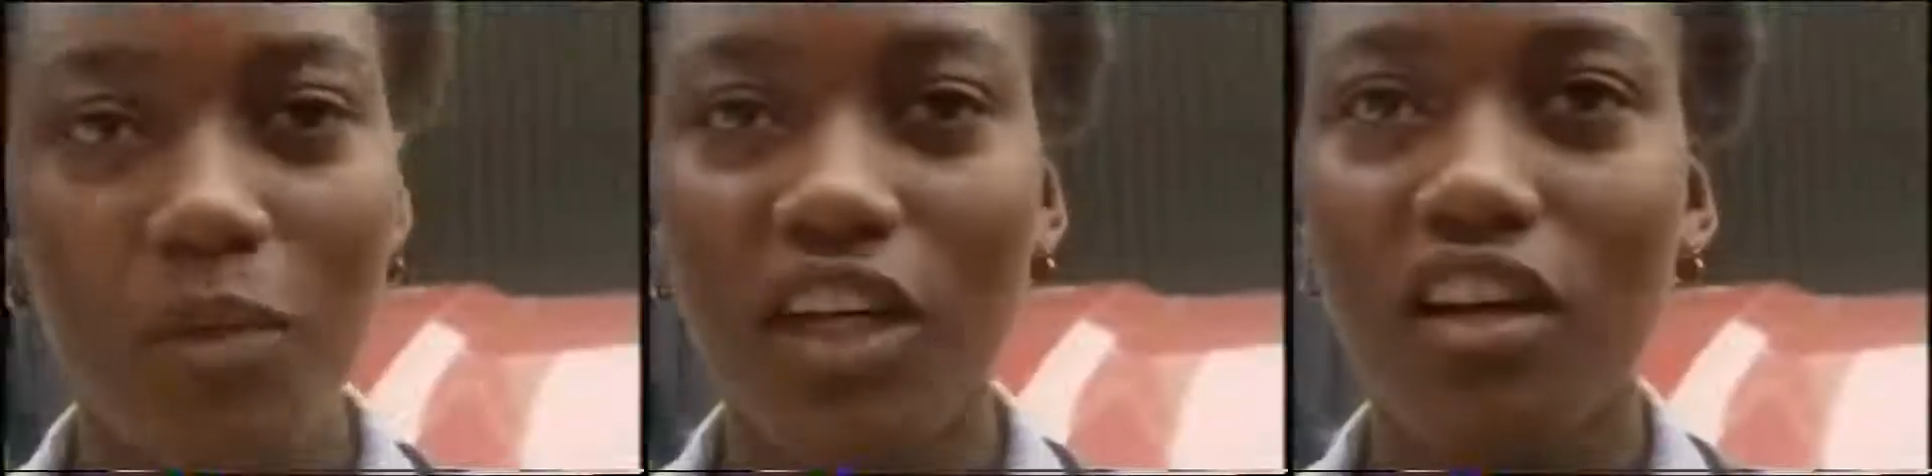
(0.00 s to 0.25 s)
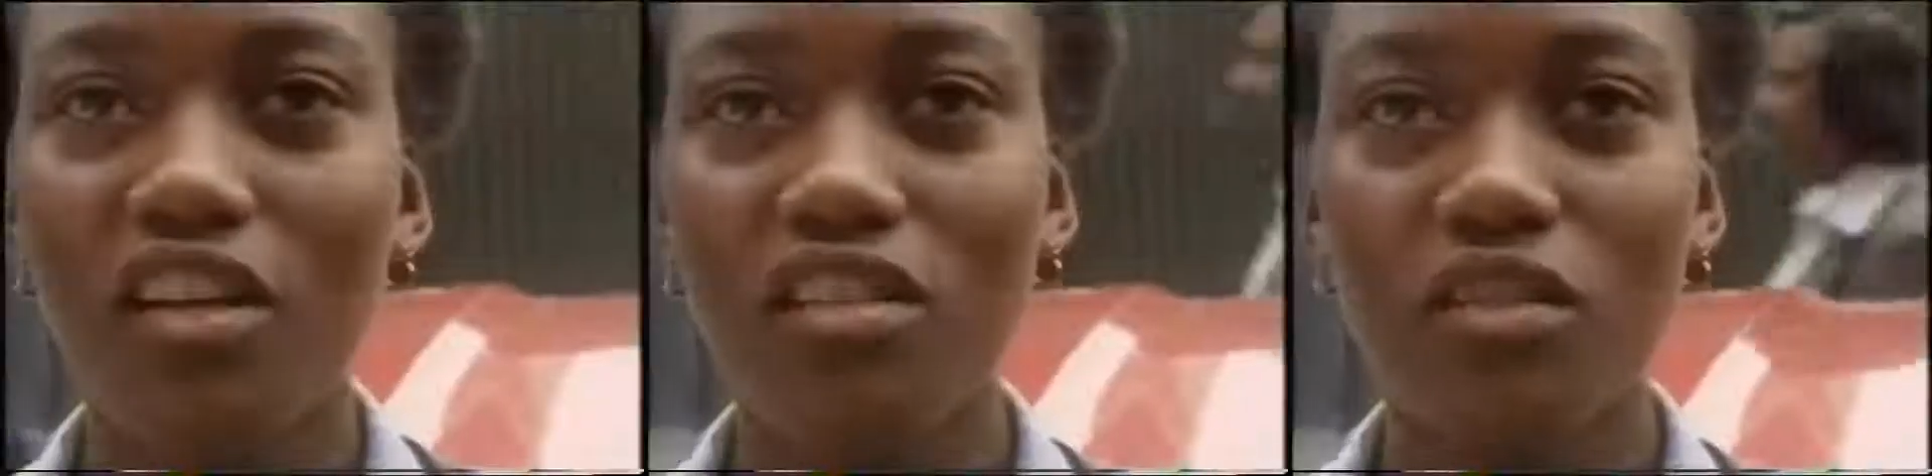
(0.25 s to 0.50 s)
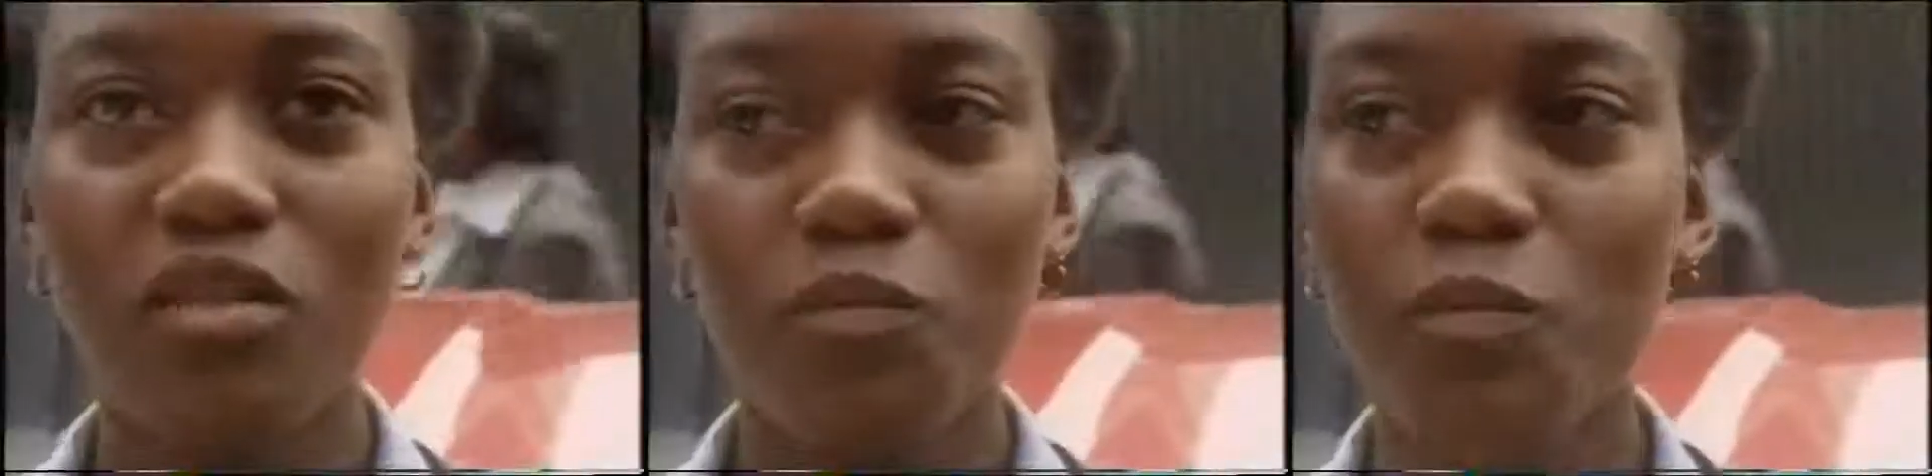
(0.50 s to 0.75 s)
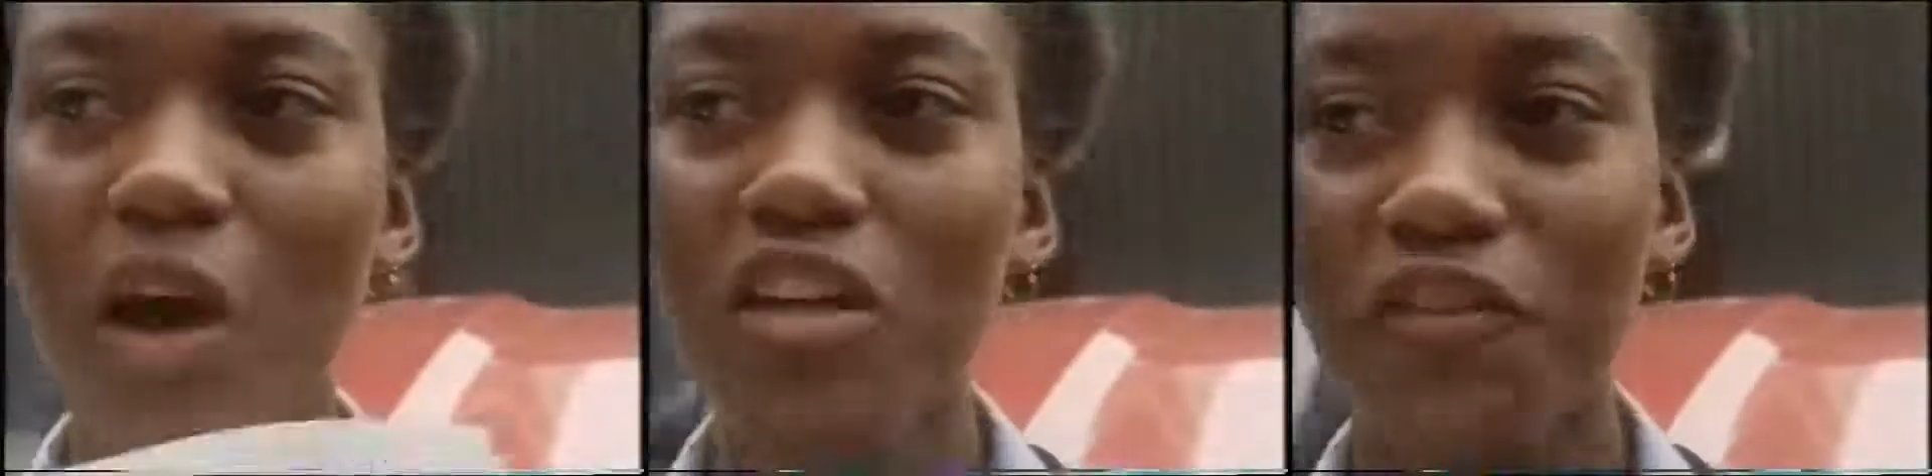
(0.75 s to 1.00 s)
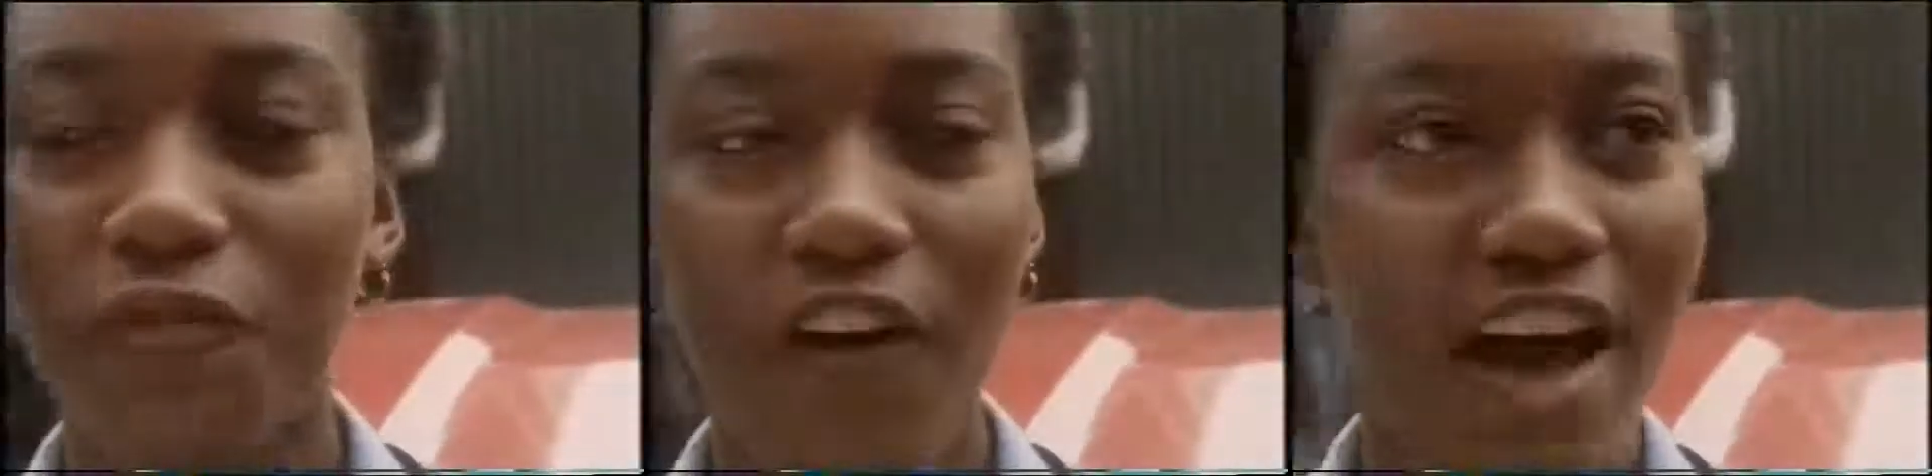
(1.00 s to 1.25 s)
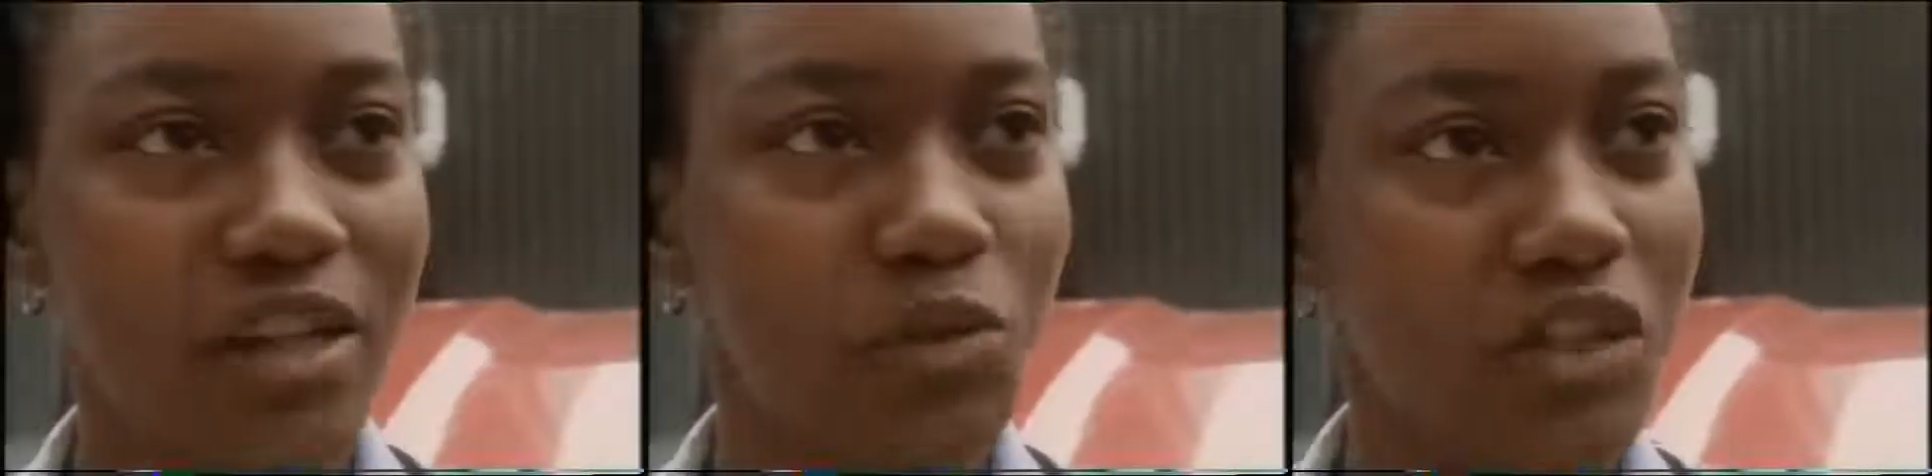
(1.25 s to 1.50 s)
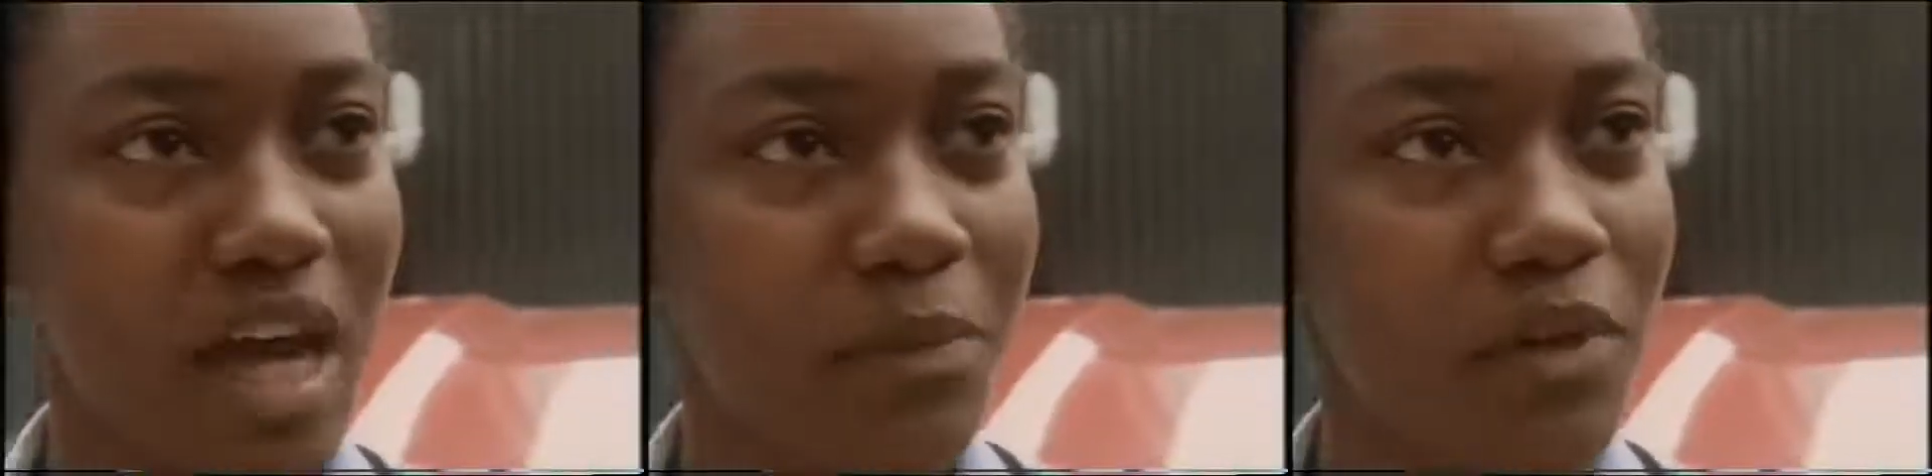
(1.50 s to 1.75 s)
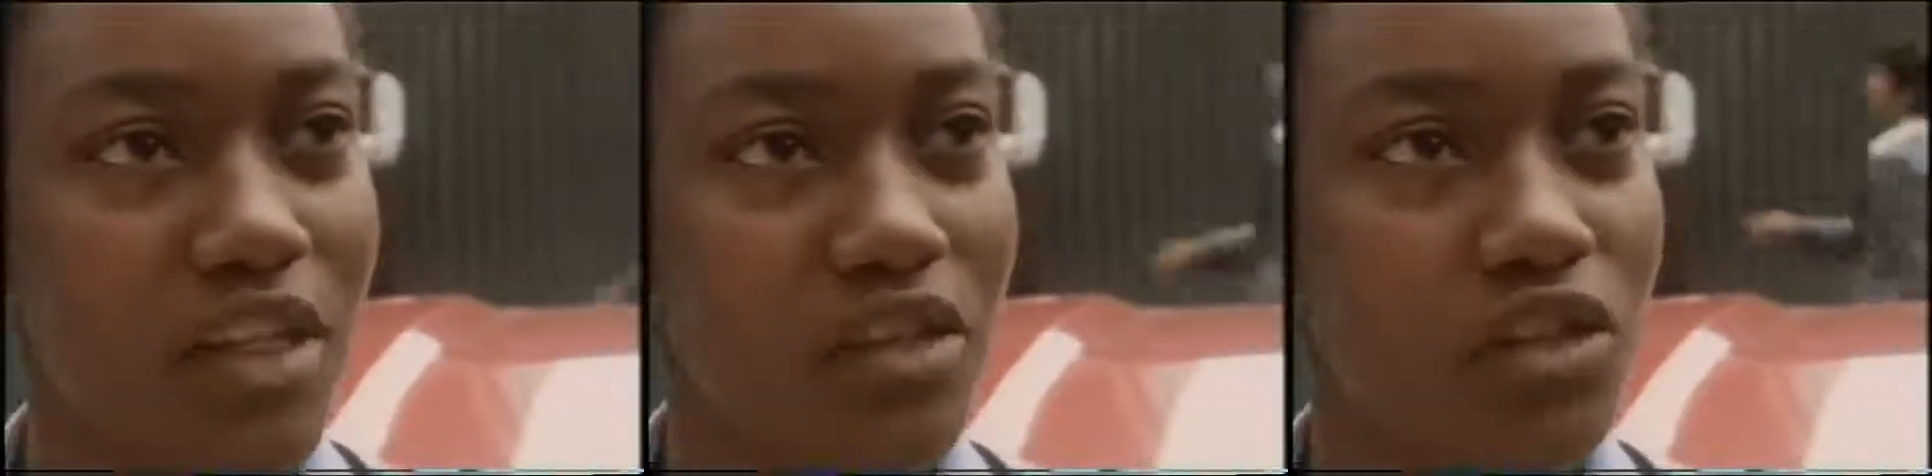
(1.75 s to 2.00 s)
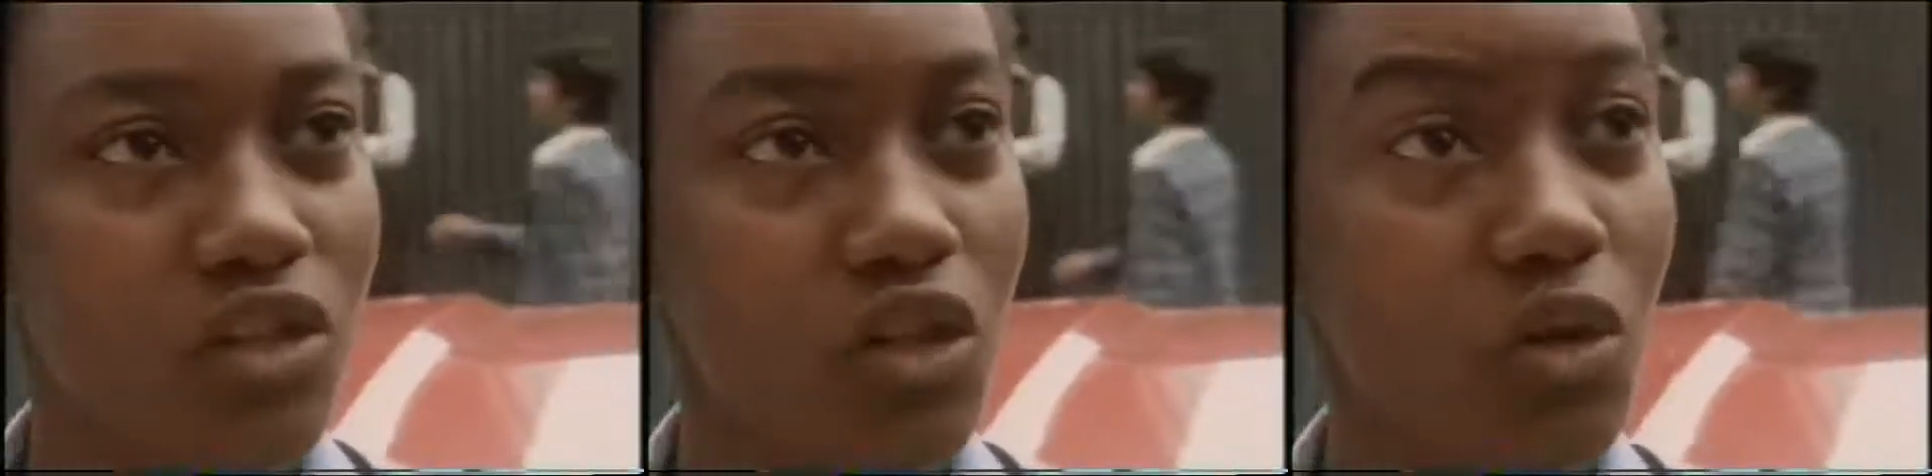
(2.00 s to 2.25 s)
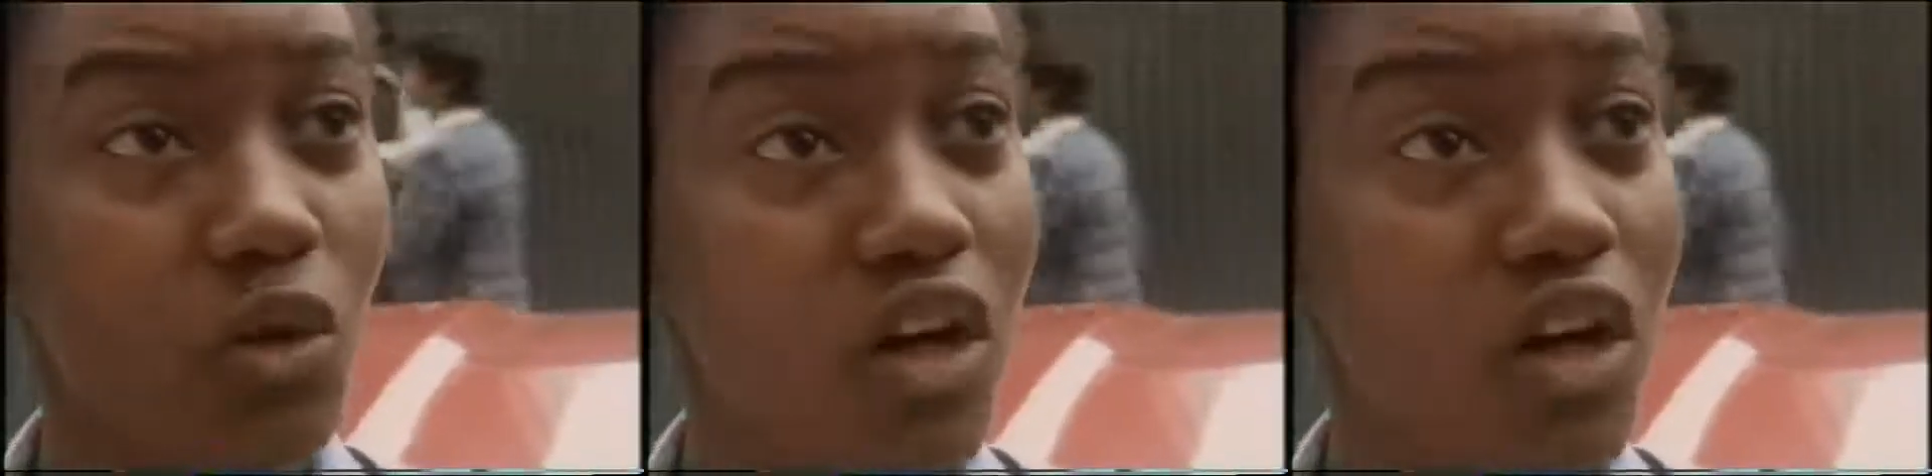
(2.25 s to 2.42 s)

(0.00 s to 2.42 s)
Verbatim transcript: because most fights which happen in school